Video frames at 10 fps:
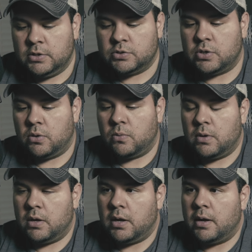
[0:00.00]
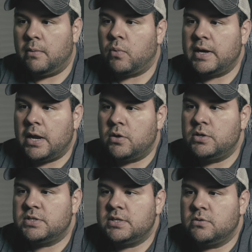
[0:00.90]
So right now
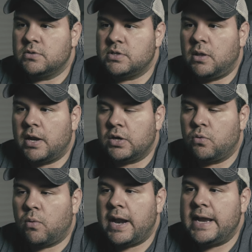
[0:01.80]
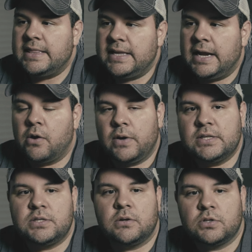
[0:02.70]
you see there's a lot of gray in the
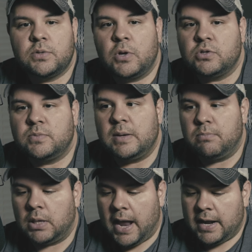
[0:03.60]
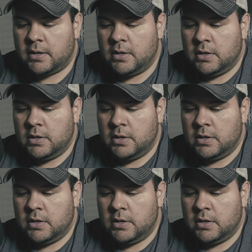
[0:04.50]
areas that are supposed to be black.